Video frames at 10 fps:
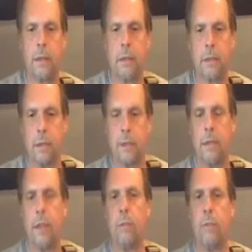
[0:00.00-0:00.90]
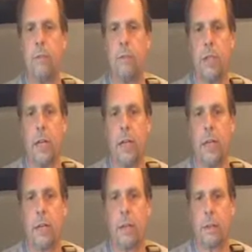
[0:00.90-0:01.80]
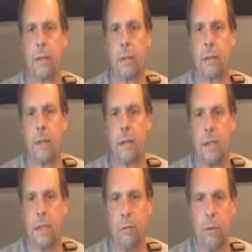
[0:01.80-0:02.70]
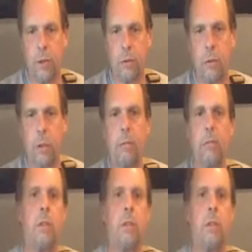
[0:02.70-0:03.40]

the octave is A. In physical terms,